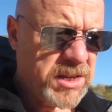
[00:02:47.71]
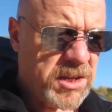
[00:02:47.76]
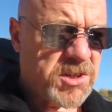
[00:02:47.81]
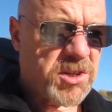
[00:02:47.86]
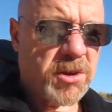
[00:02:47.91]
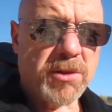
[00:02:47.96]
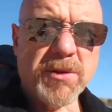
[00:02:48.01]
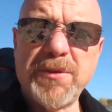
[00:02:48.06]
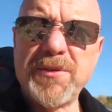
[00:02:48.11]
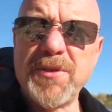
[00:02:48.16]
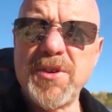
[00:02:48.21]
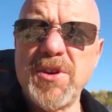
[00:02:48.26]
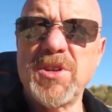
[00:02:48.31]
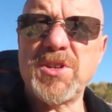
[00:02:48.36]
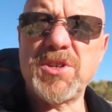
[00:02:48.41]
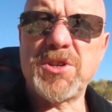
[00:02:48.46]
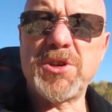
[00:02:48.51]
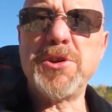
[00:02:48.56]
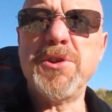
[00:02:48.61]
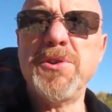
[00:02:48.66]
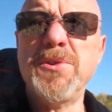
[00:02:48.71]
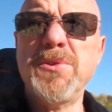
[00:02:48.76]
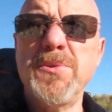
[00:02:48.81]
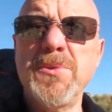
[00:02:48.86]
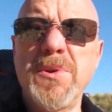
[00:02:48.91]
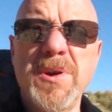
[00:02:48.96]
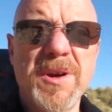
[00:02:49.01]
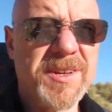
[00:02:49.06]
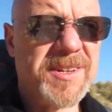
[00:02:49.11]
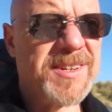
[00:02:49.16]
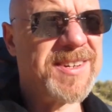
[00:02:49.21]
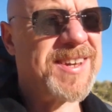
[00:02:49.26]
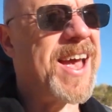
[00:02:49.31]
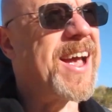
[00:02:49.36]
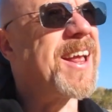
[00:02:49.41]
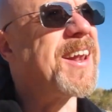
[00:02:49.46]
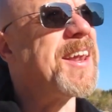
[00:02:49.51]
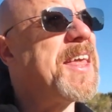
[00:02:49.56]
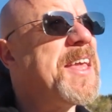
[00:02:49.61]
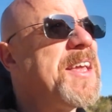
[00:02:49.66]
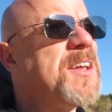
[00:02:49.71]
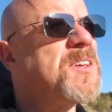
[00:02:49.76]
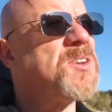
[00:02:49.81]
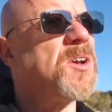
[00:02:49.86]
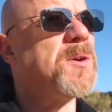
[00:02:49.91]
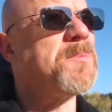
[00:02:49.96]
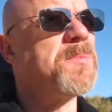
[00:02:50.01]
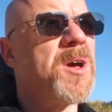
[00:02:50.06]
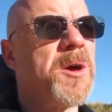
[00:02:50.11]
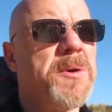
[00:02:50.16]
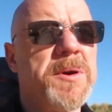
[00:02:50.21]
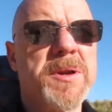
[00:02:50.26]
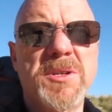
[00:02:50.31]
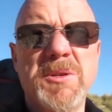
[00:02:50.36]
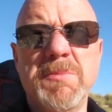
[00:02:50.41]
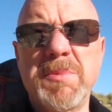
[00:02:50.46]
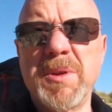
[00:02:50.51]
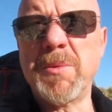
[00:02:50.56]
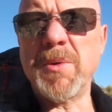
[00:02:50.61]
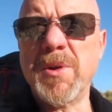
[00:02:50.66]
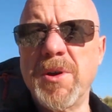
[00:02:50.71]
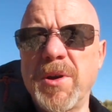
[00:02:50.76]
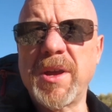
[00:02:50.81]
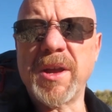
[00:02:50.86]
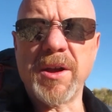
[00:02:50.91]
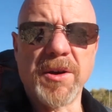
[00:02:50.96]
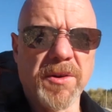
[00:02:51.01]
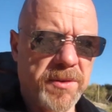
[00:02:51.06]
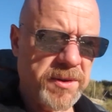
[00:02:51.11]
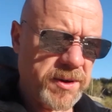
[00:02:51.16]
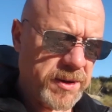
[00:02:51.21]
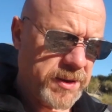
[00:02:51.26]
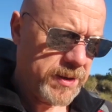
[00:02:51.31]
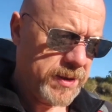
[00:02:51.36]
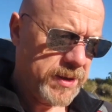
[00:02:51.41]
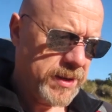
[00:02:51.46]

So the first 2 techniques I'm going to be working on